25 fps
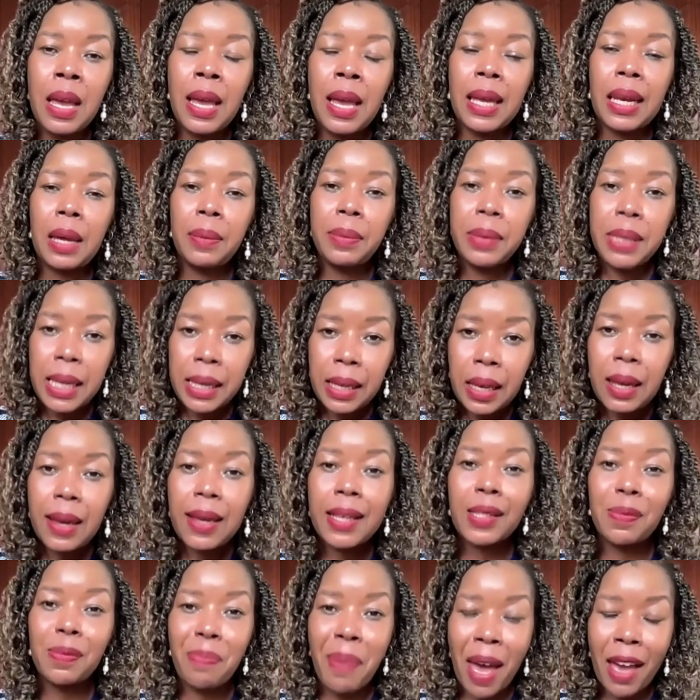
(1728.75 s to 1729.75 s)
And I'm taking
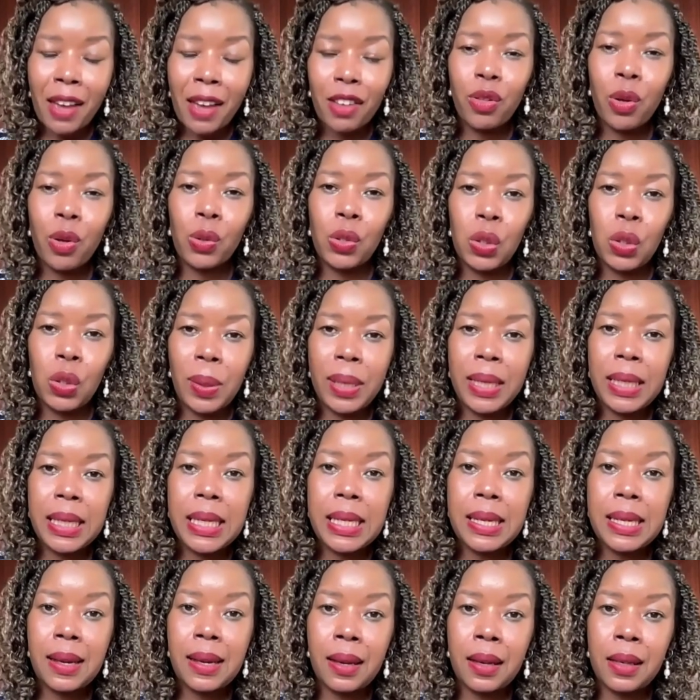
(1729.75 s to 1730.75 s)
us back those
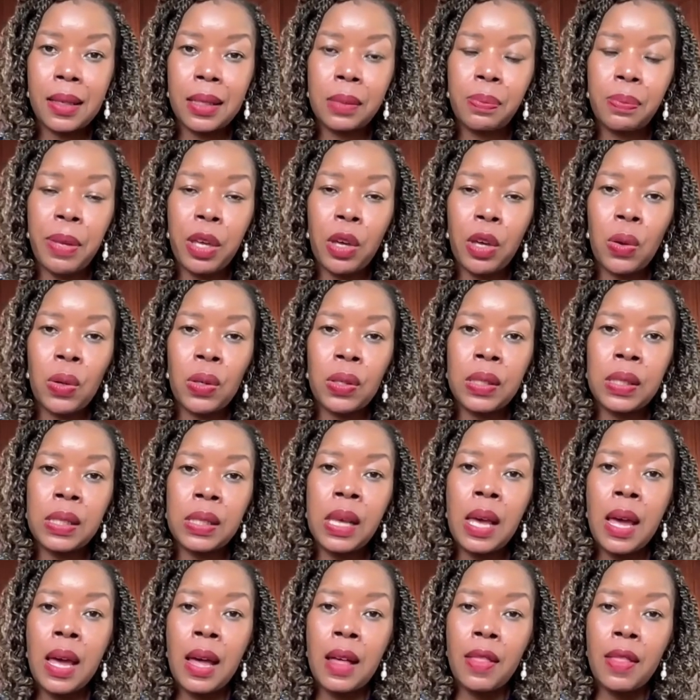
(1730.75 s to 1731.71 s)
20 years because